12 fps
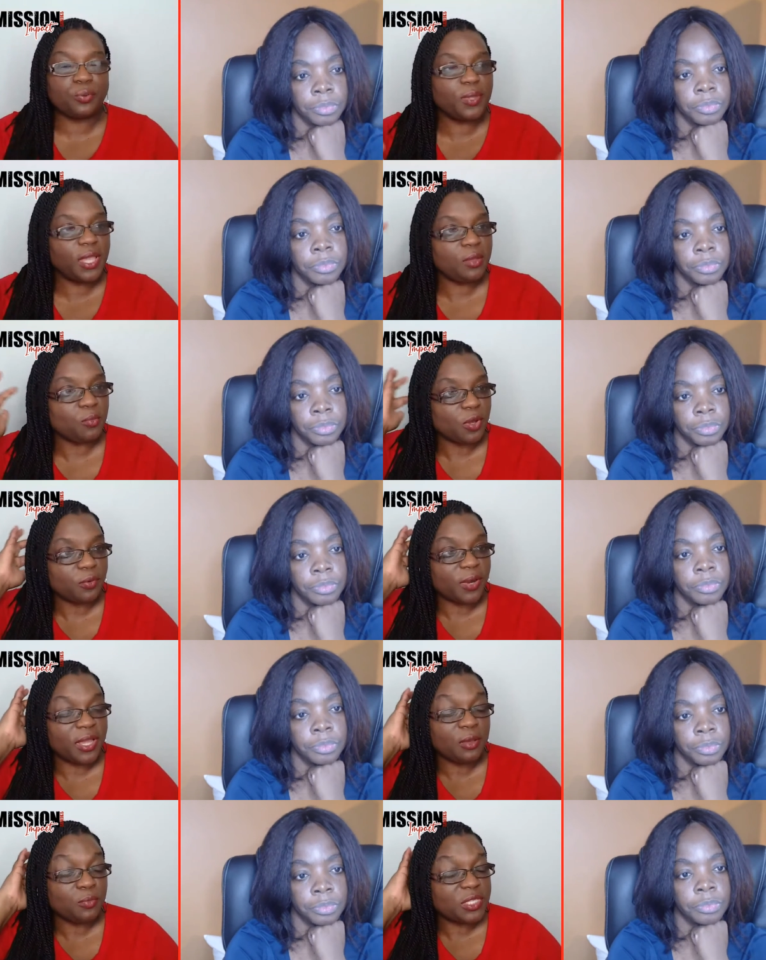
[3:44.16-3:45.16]
Speaker 1: create
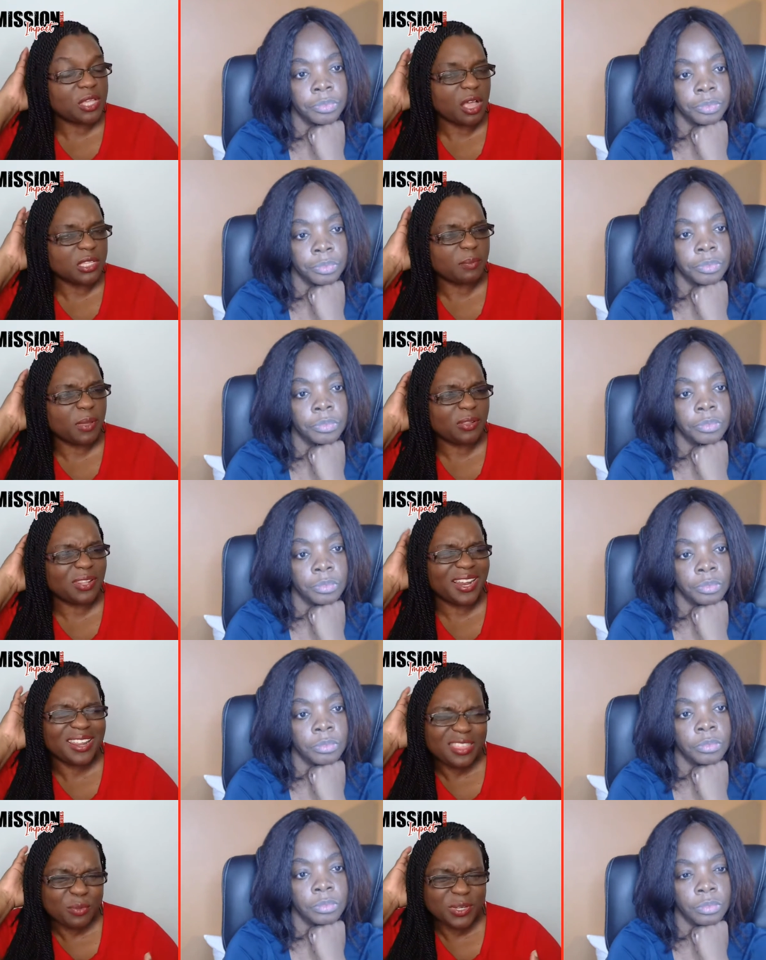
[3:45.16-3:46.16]
one, right? And we talked about
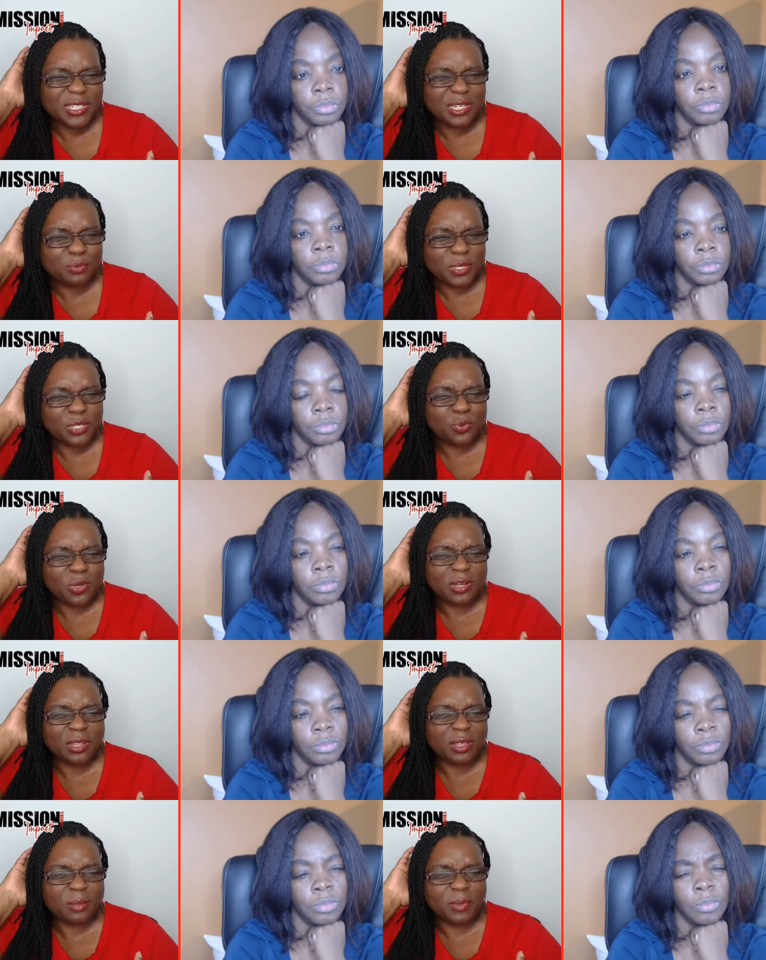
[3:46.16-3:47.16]
that. I think we do
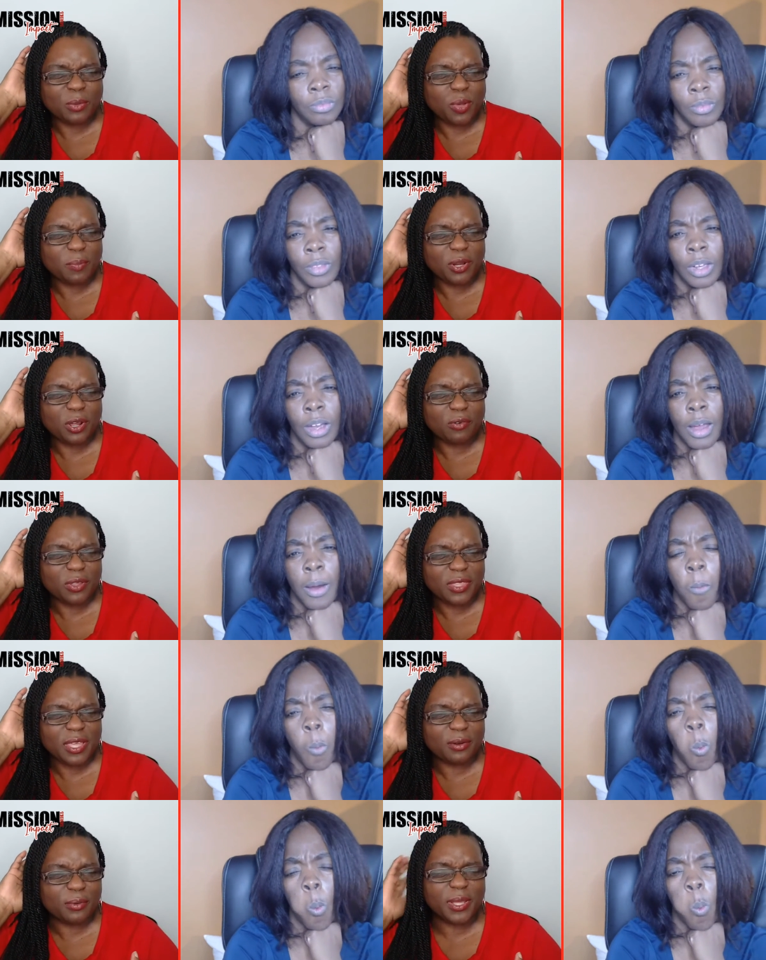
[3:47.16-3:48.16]
a webinar
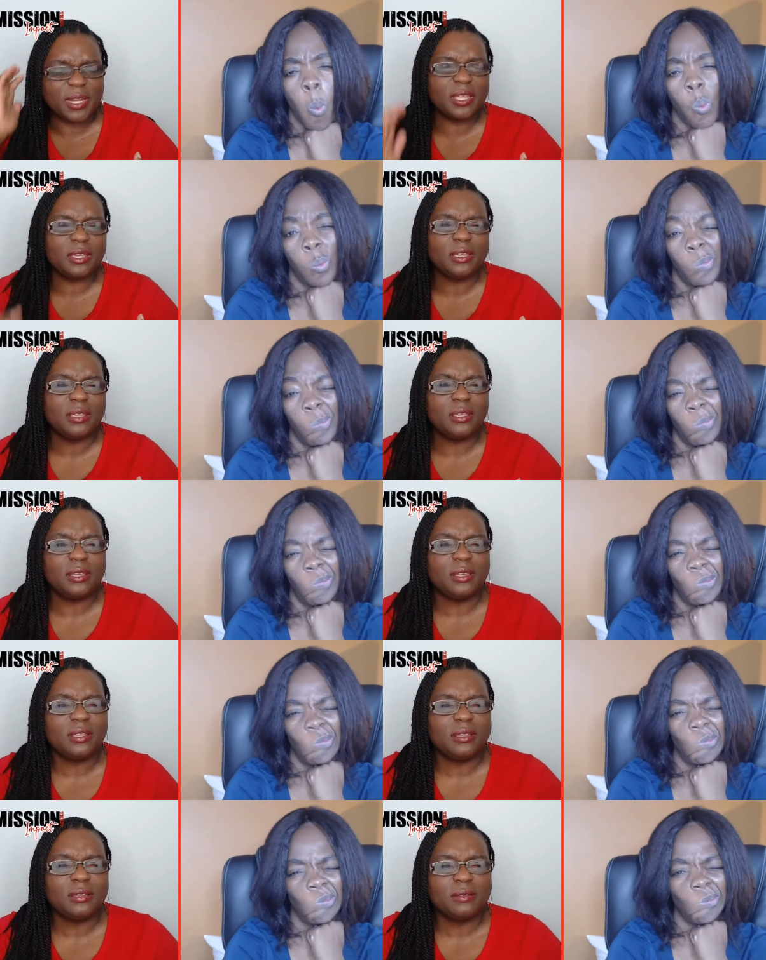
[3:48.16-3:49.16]
on that already?
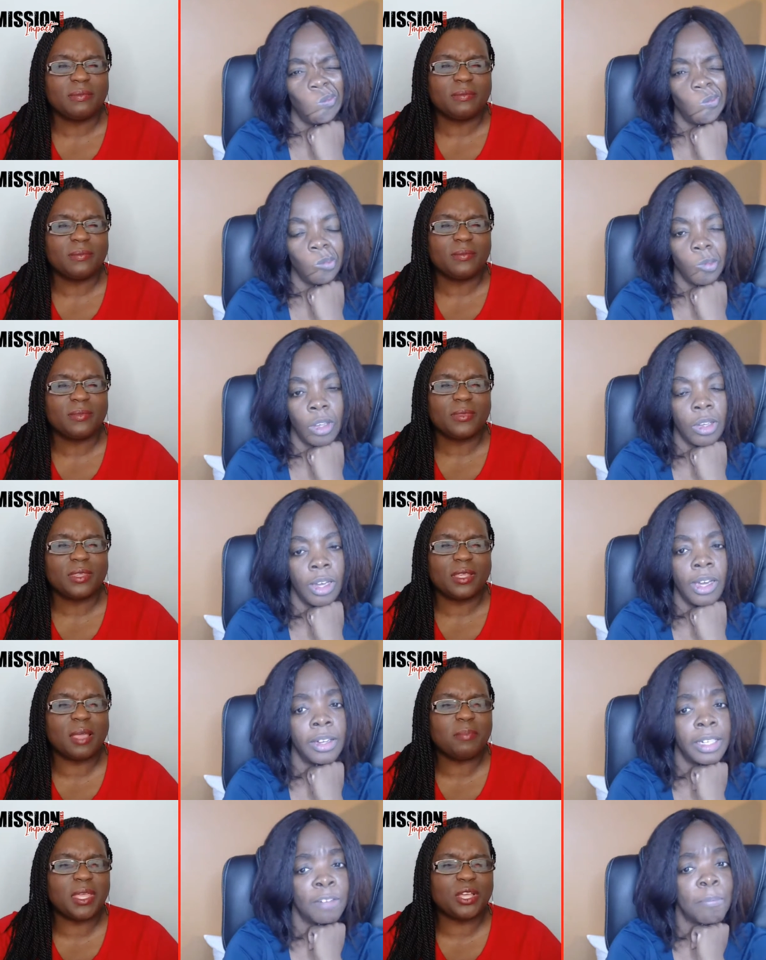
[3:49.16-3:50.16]

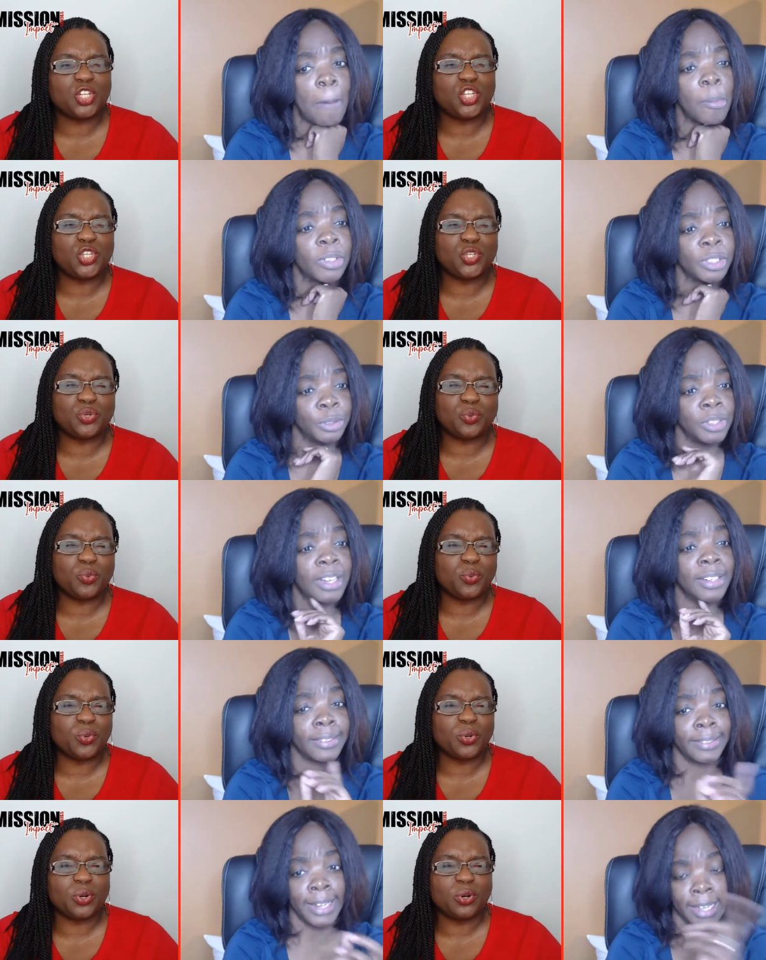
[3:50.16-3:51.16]
No,
Speaker 2: maybe we do
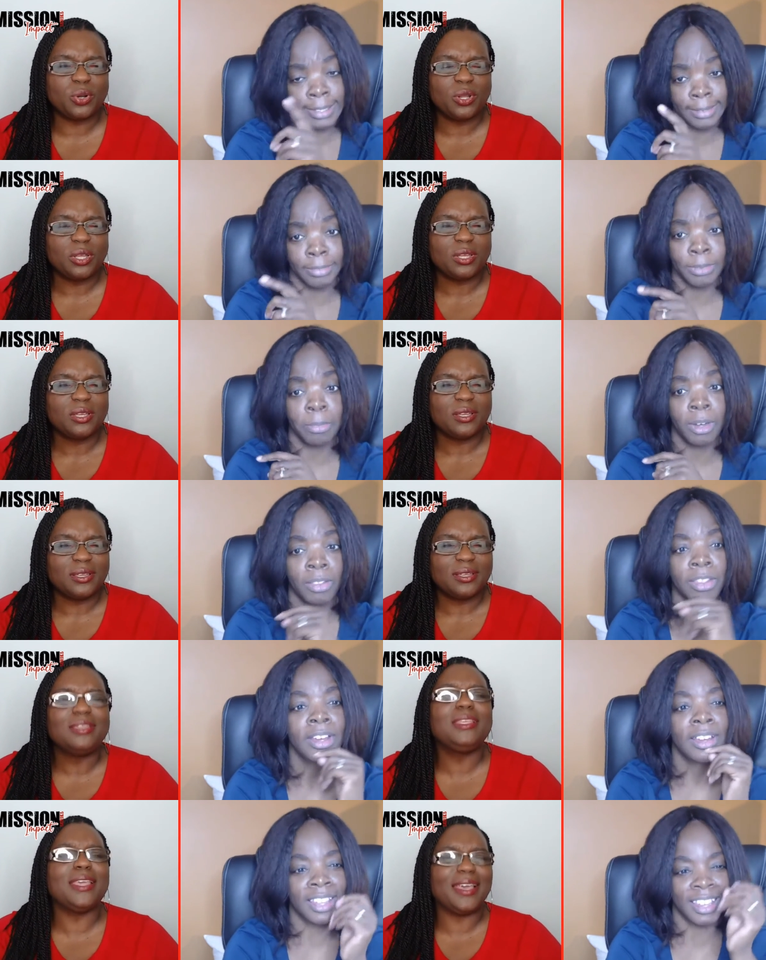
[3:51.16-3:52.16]
that next
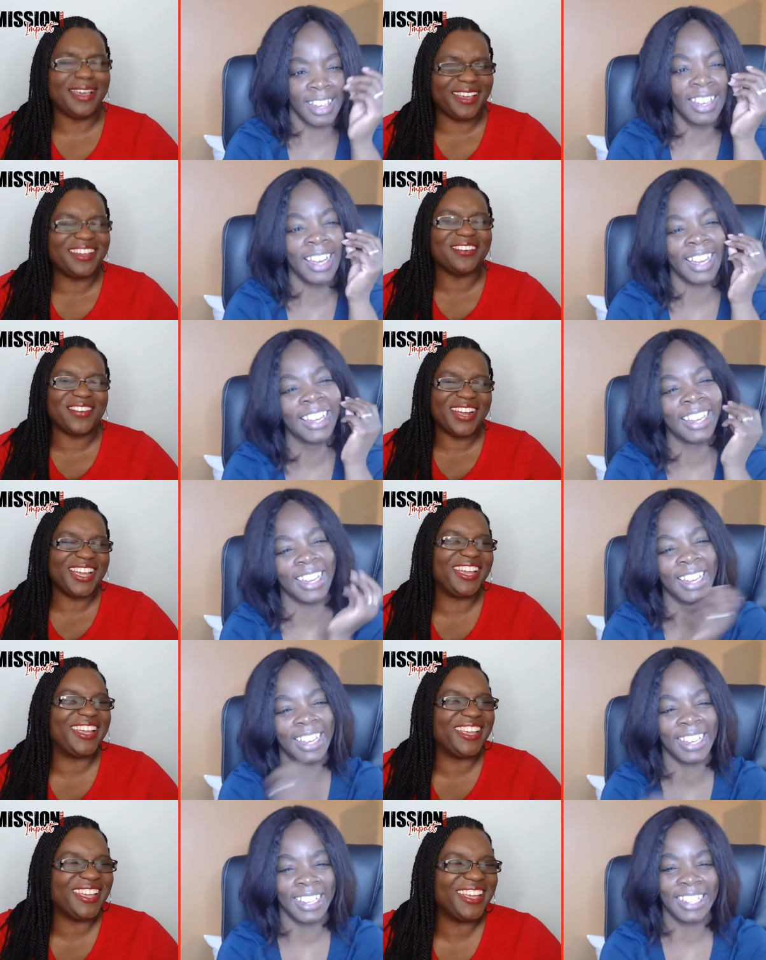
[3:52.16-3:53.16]
month.
Speaker 1: Yeah.
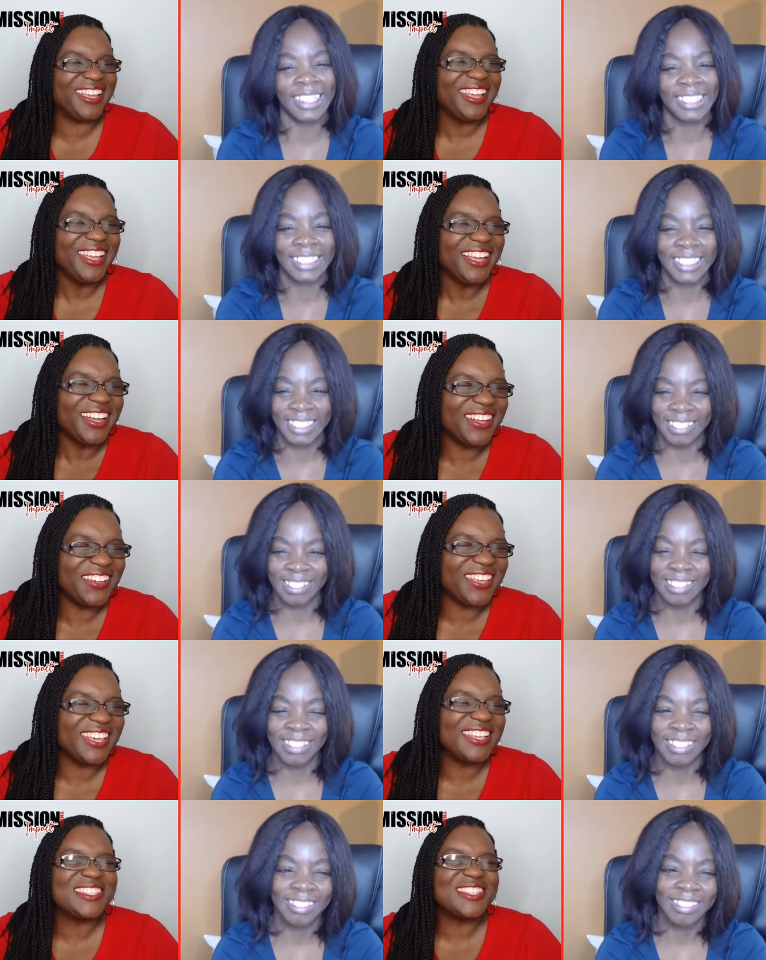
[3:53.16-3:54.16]
Right.
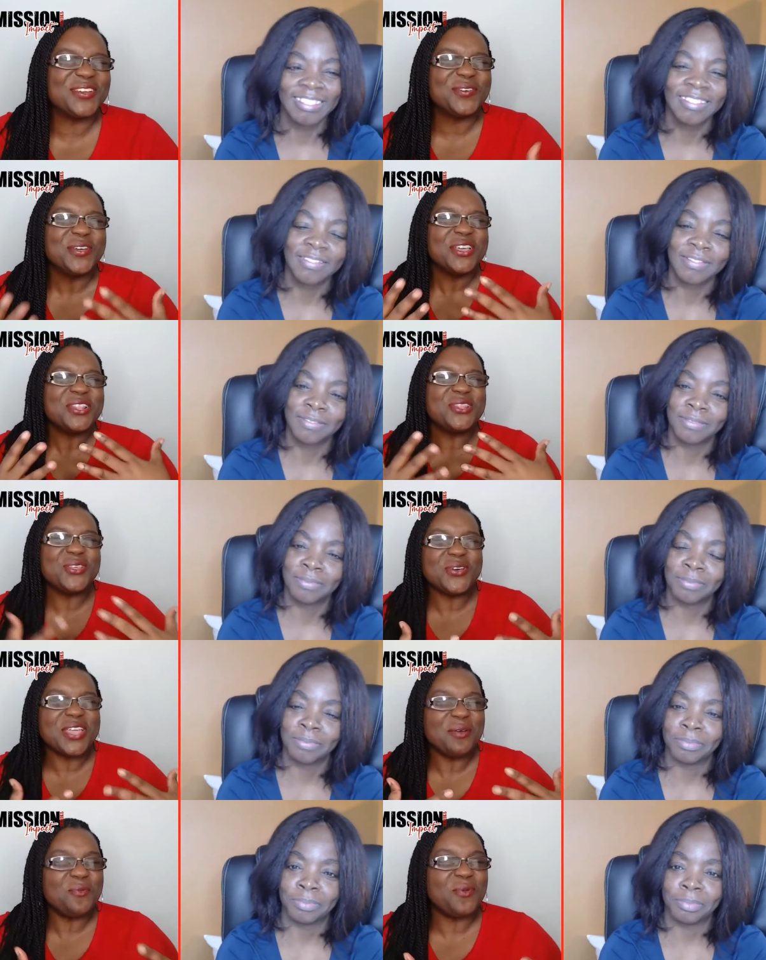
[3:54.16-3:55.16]
Okay. So
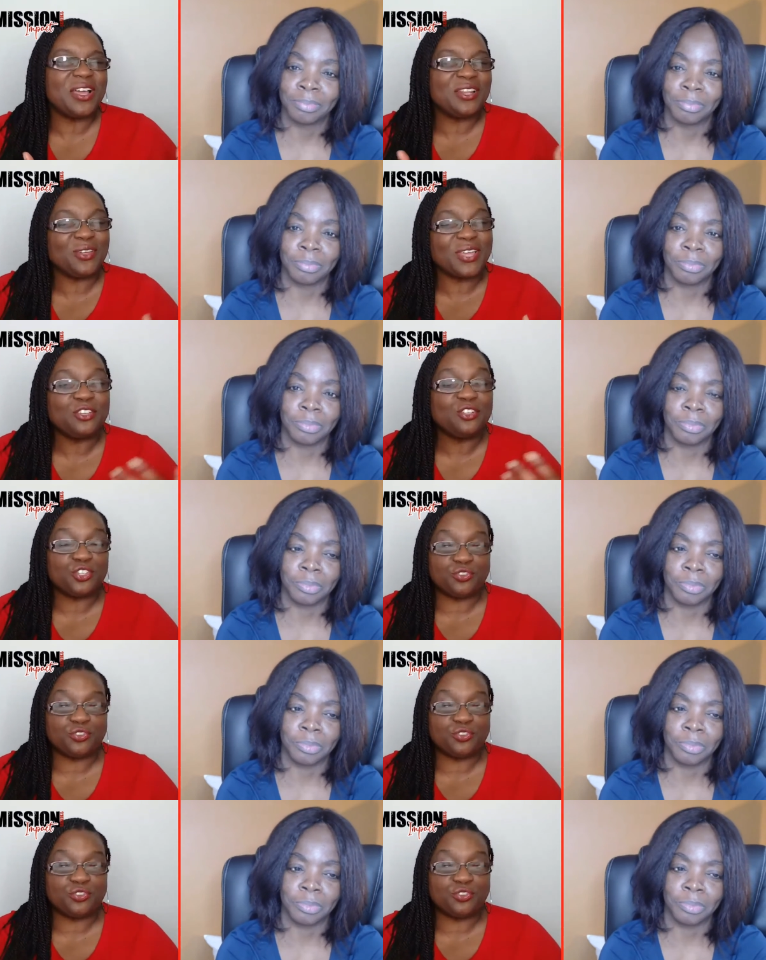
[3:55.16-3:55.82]
look at your